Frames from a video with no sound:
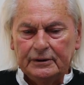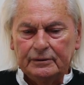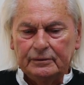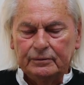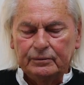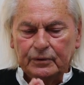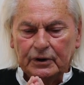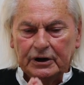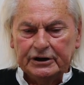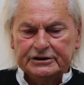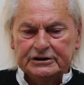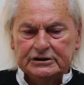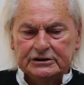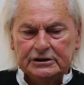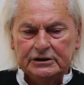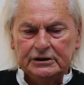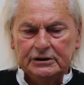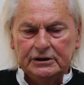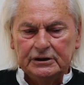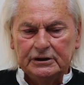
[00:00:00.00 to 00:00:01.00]
What
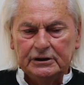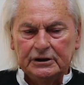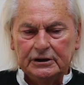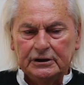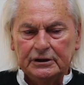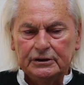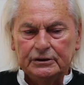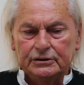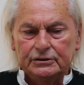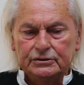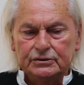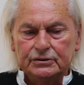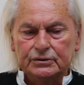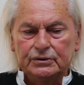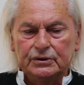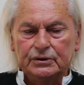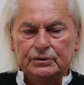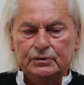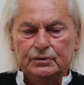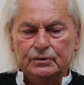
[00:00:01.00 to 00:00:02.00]
do
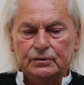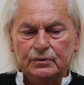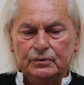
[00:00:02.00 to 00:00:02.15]
you